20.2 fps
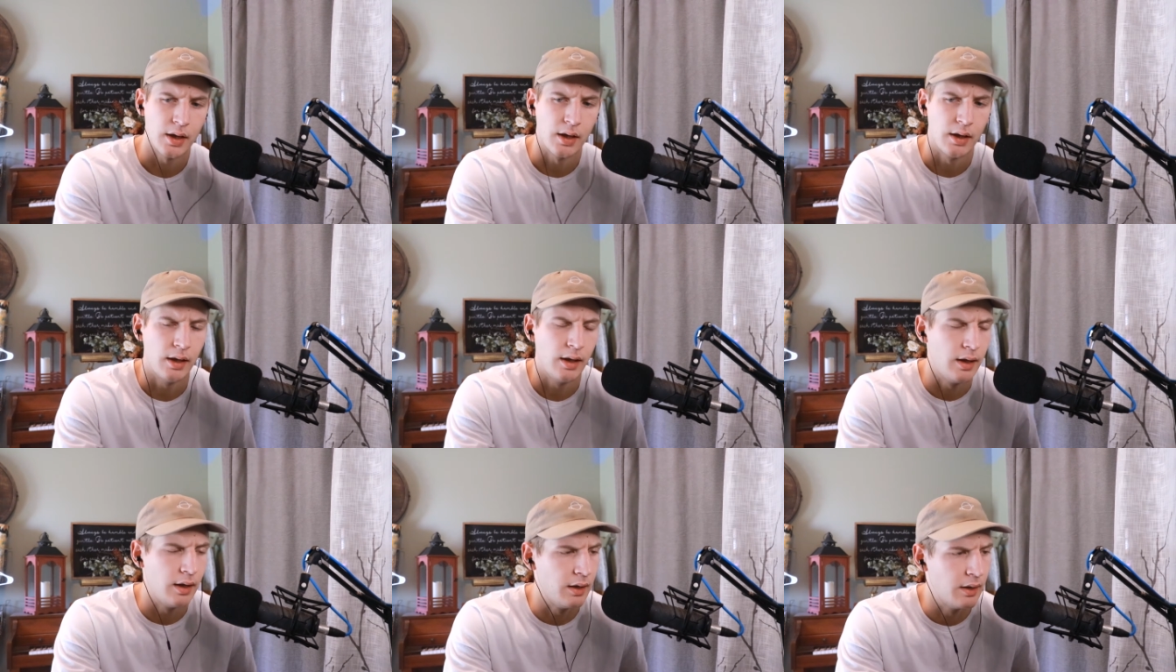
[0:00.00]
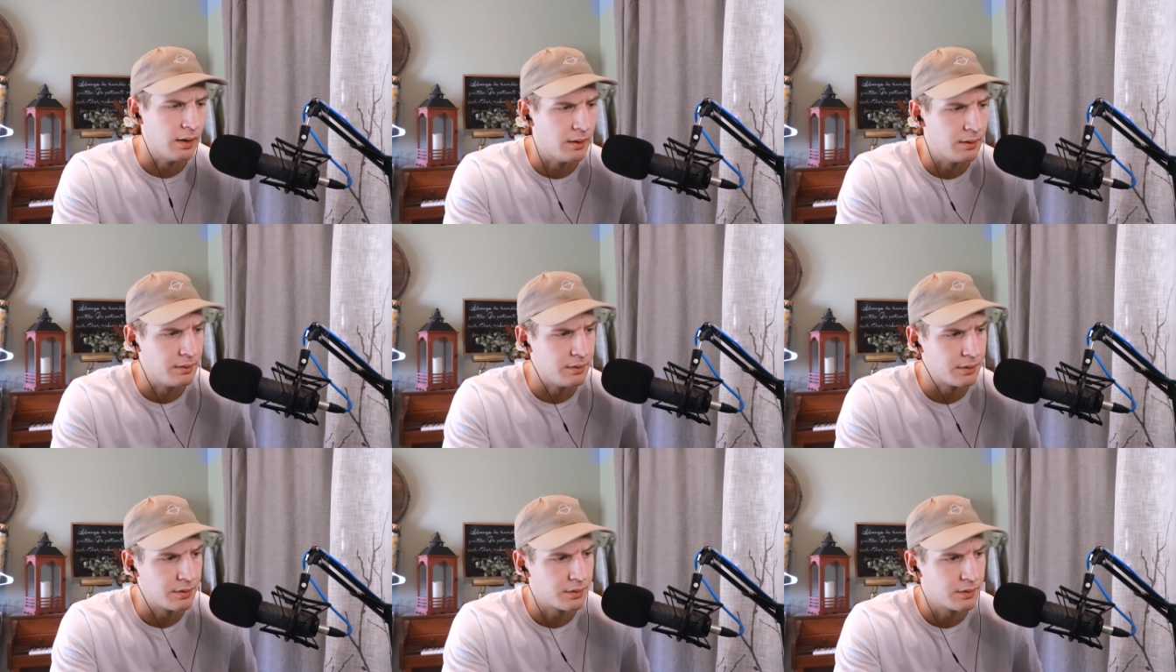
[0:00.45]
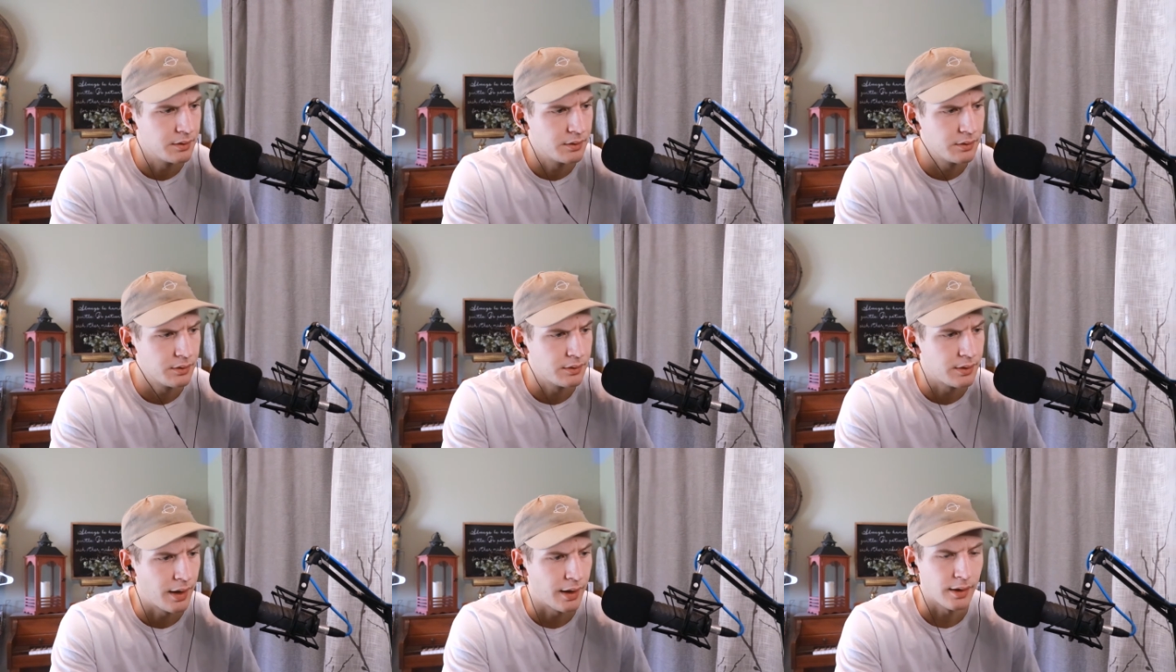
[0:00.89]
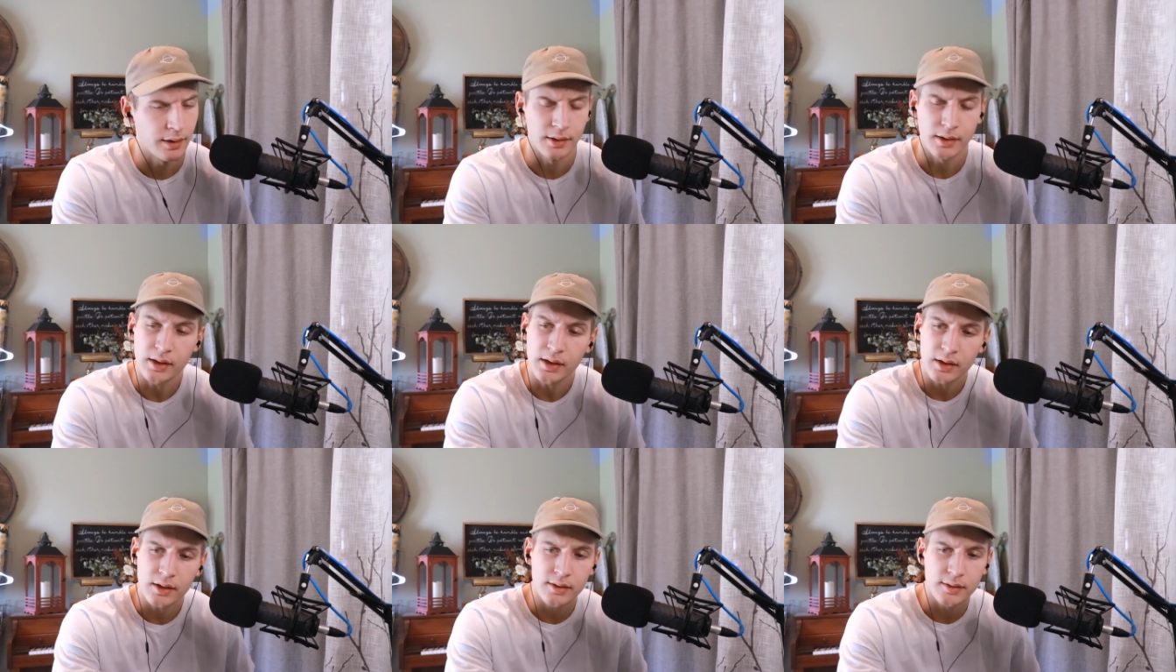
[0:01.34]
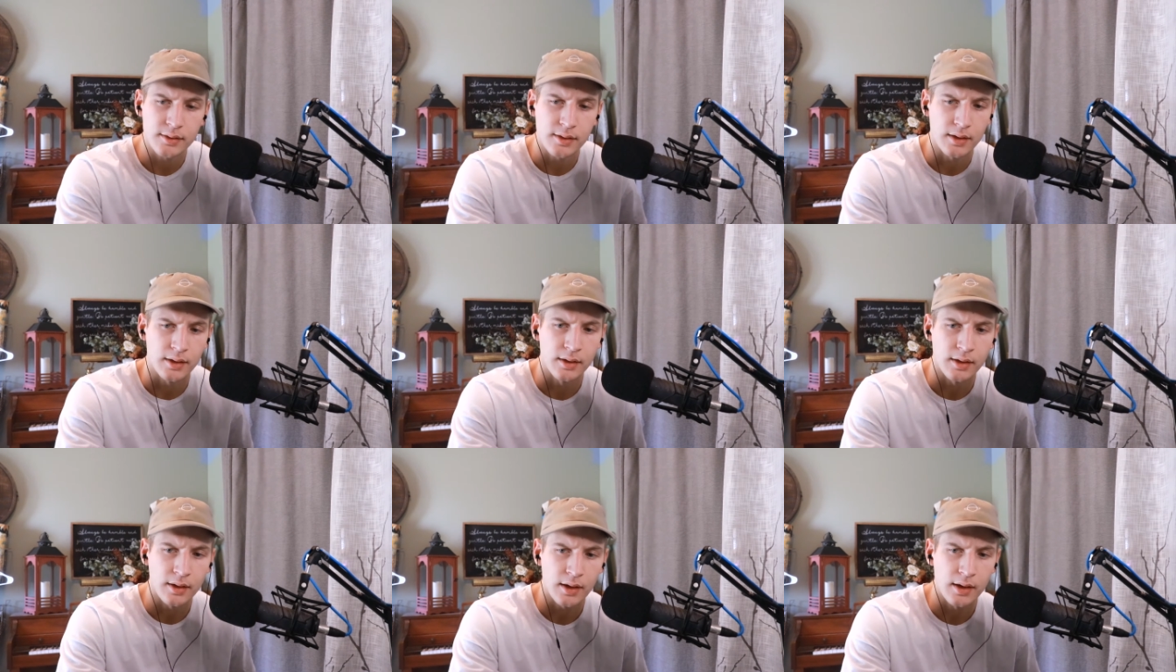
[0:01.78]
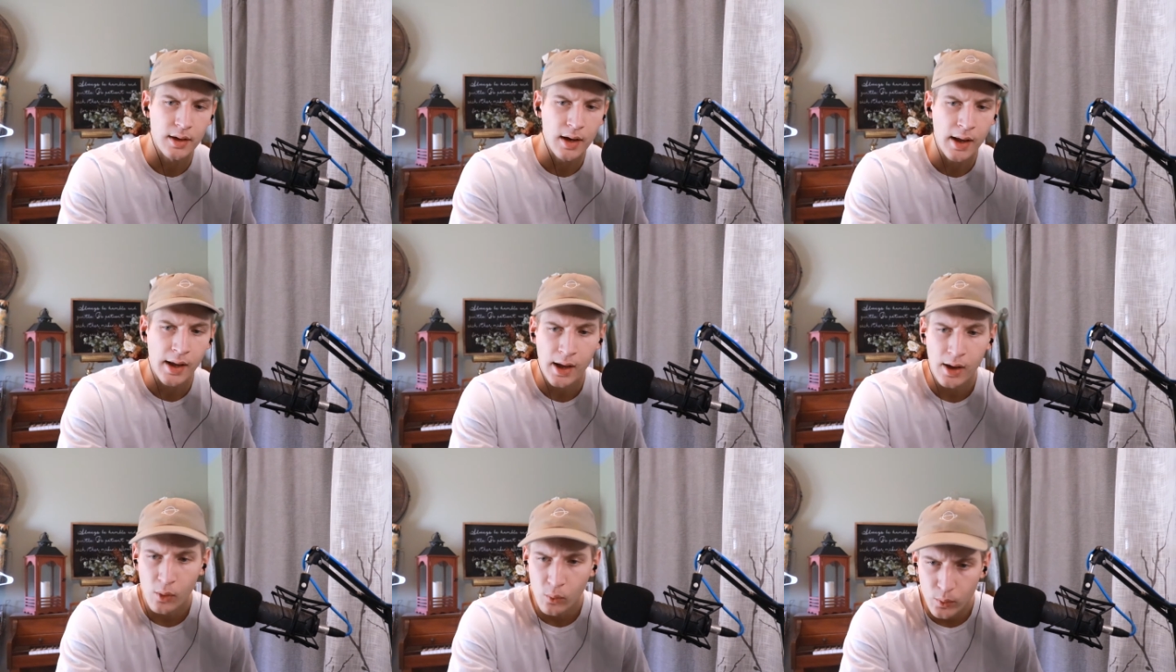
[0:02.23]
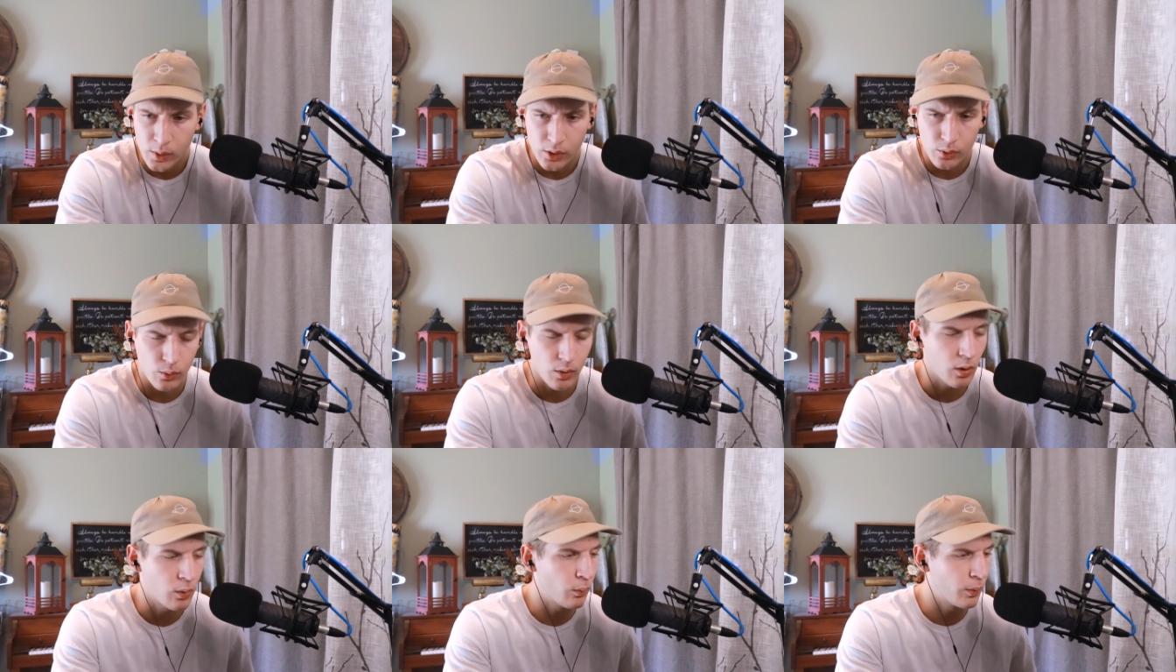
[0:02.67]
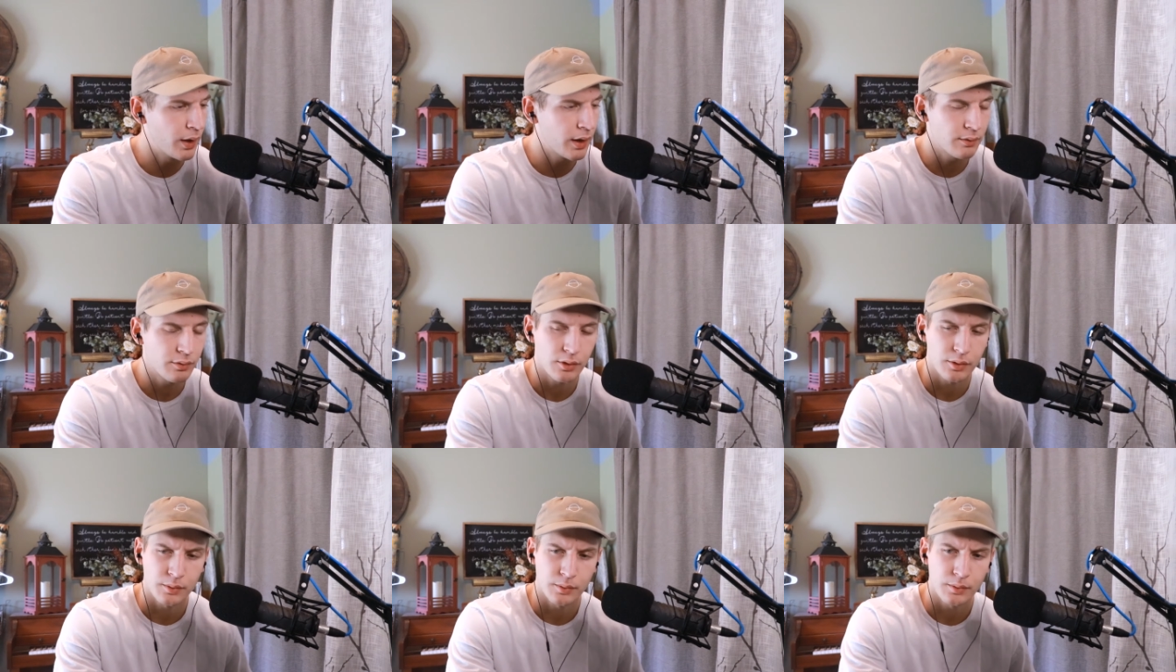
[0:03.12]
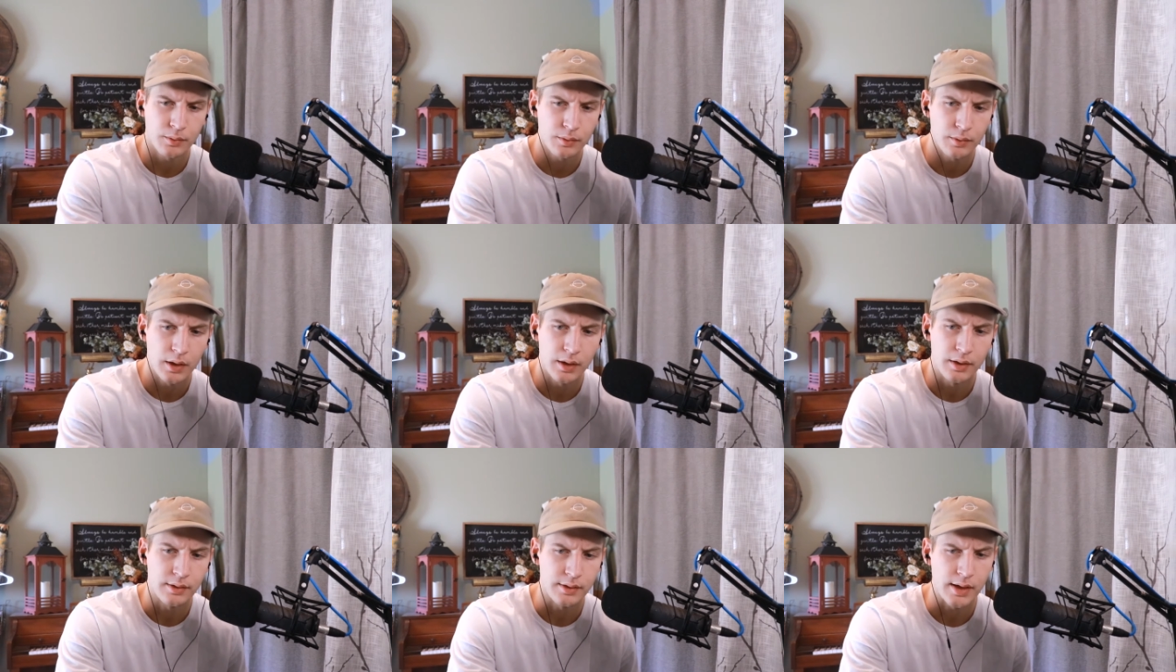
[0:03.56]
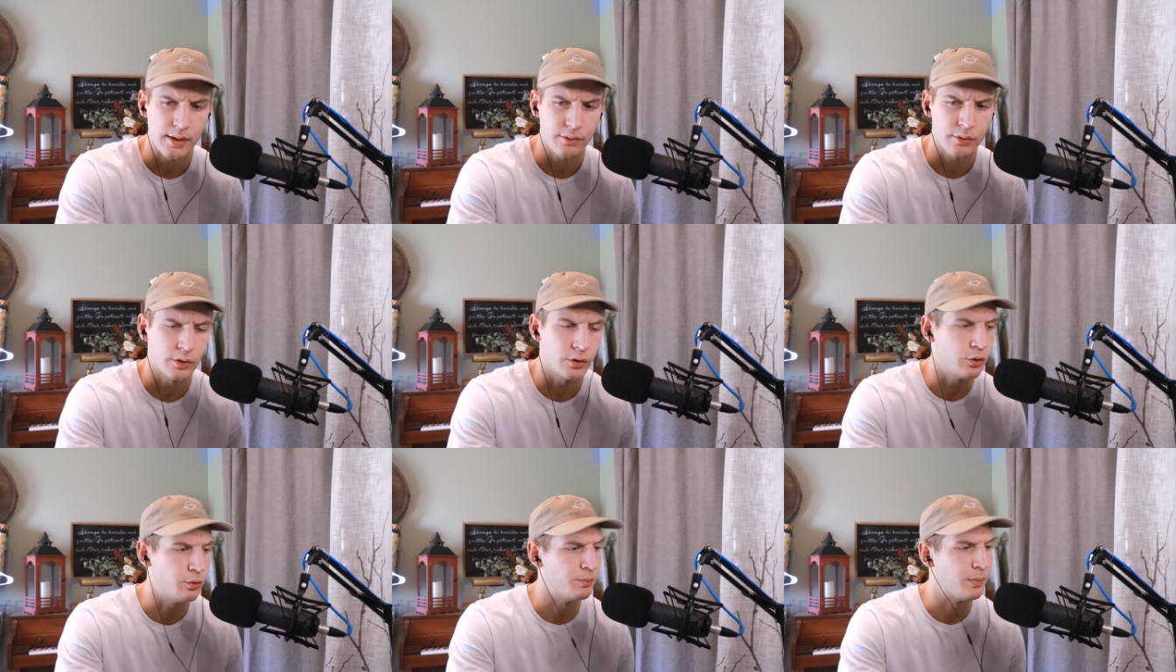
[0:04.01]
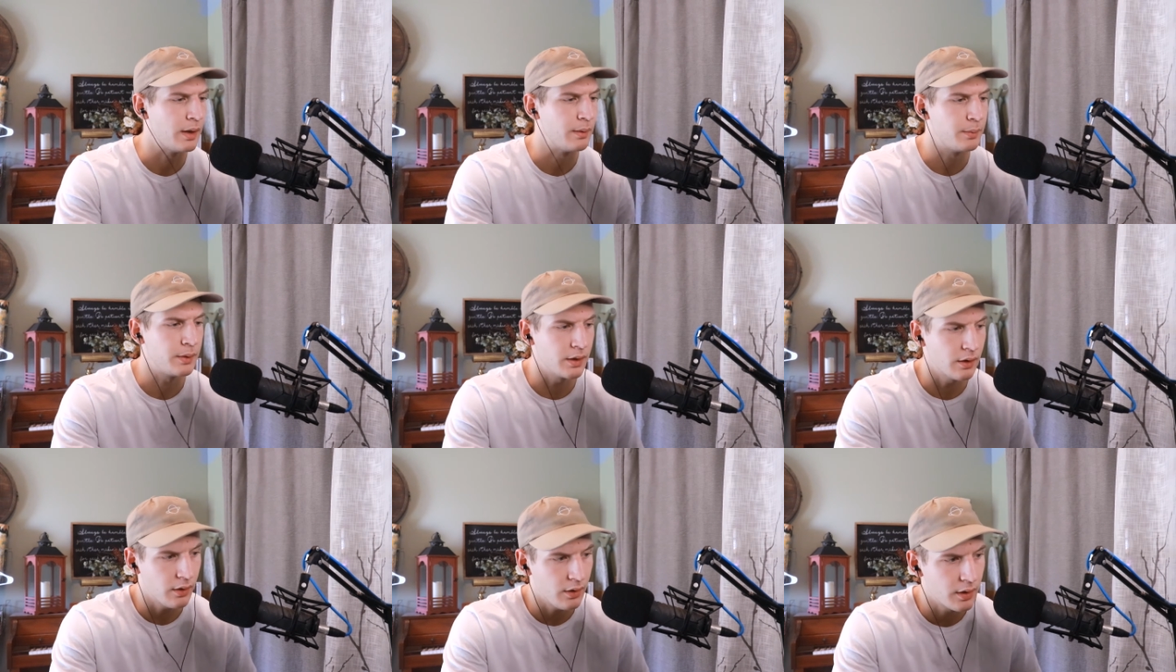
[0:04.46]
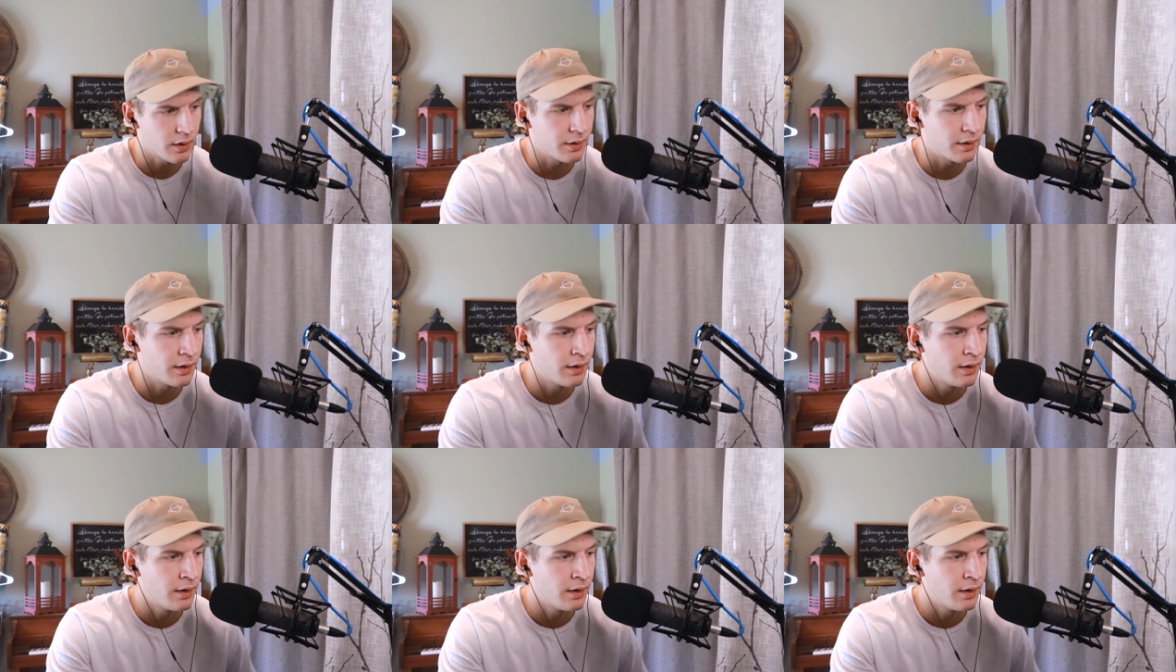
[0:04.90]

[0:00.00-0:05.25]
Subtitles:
and techniques in how we grow, whatever endeavor you may be on,